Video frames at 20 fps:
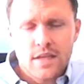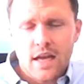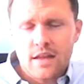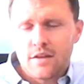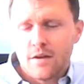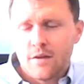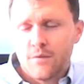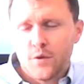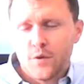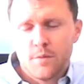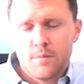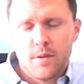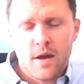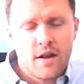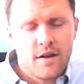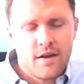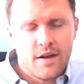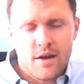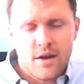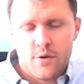Sat there for
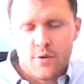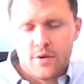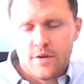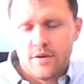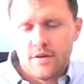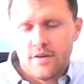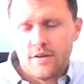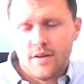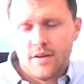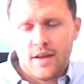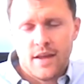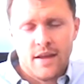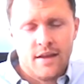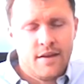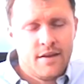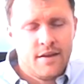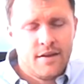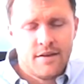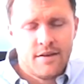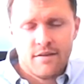about an hour,
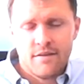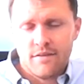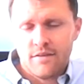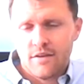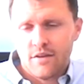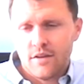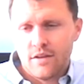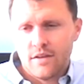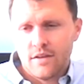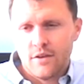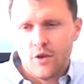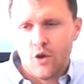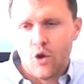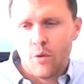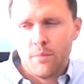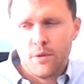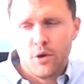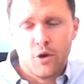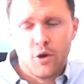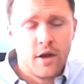and
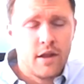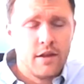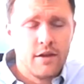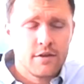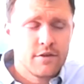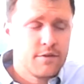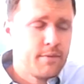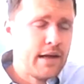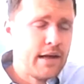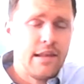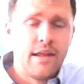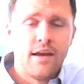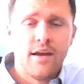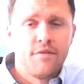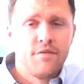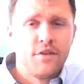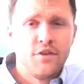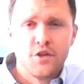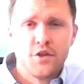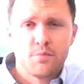lo and behold, I looked to my
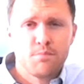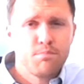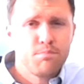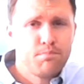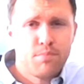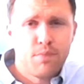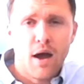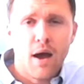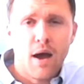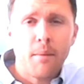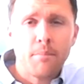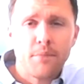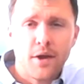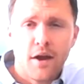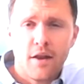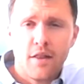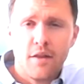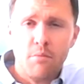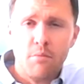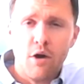left and just
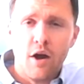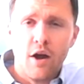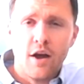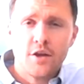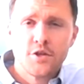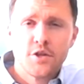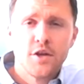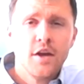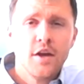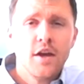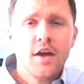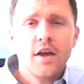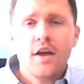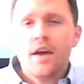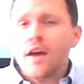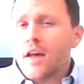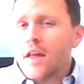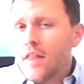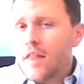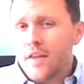popped out of the brush.
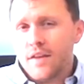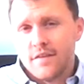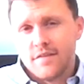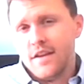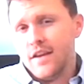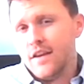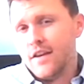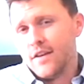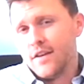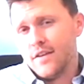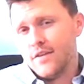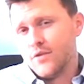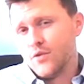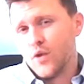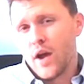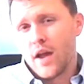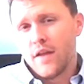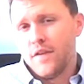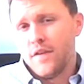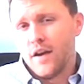This deer
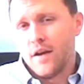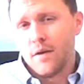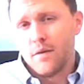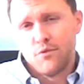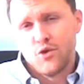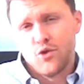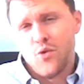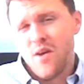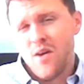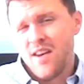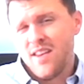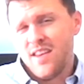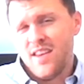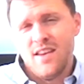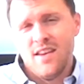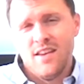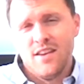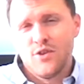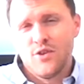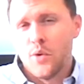is right there,
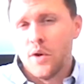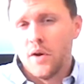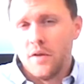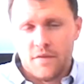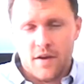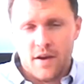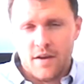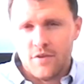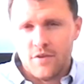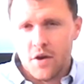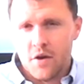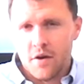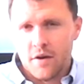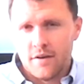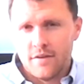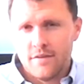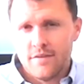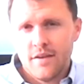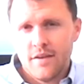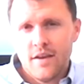20, 25
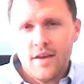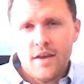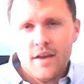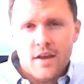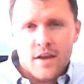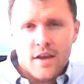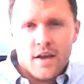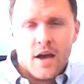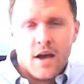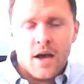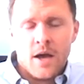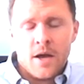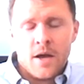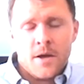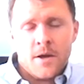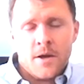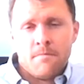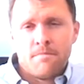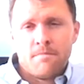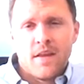yards.
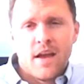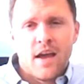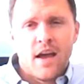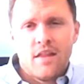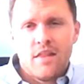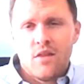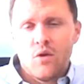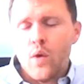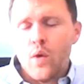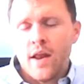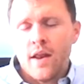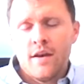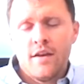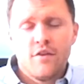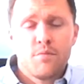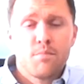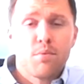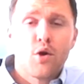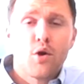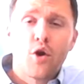The
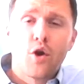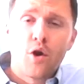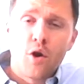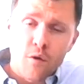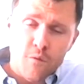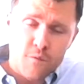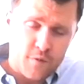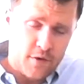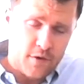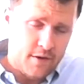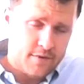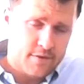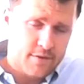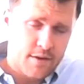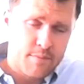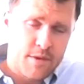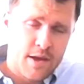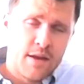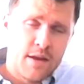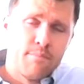wind is
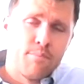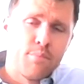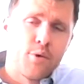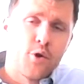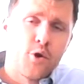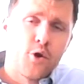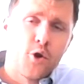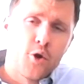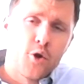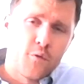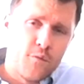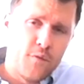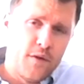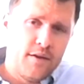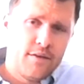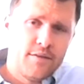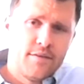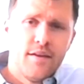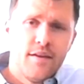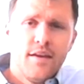perfect.
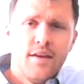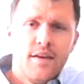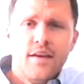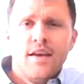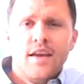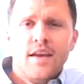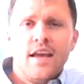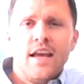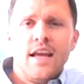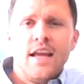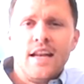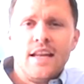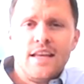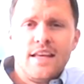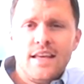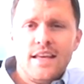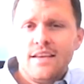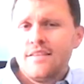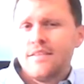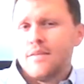Perfect.
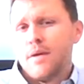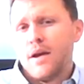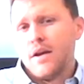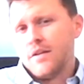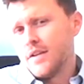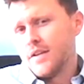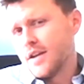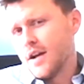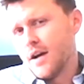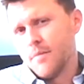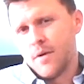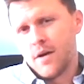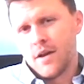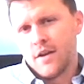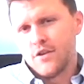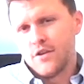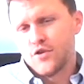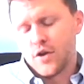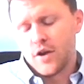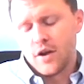And he's about to come
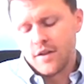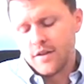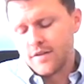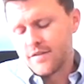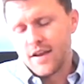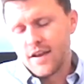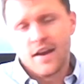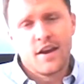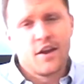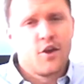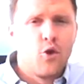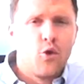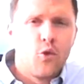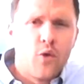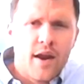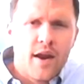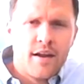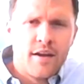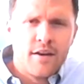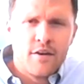on a trail that's going to
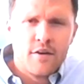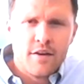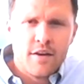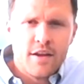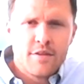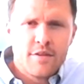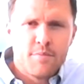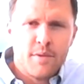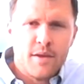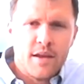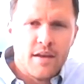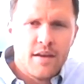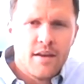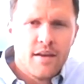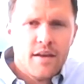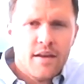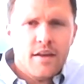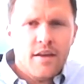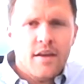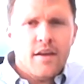go right underneath
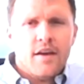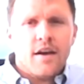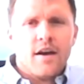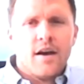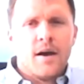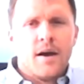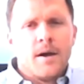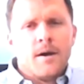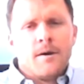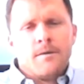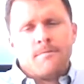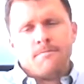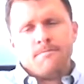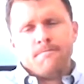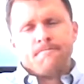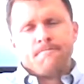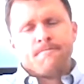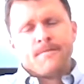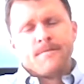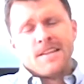me.
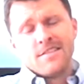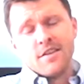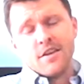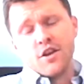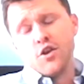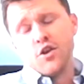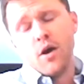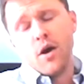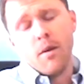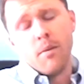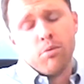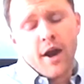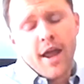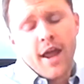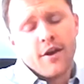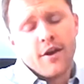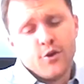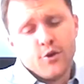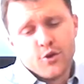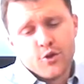It's a
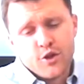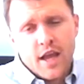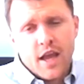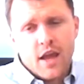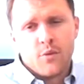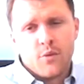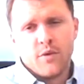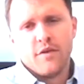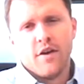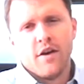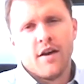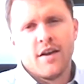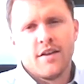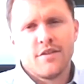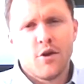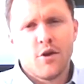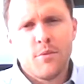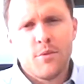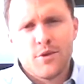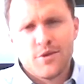brand new stand we've
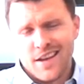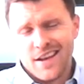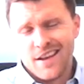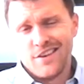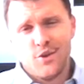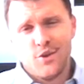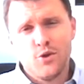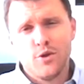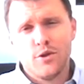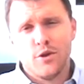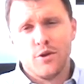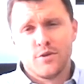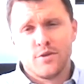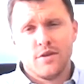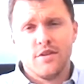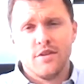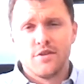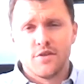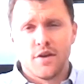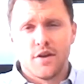hung. It's almost like too
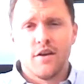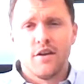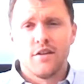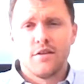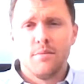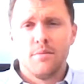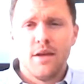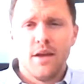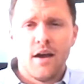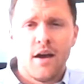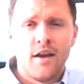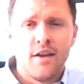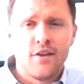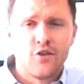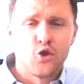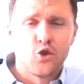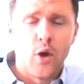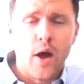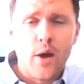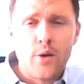close to the trail, to be honest.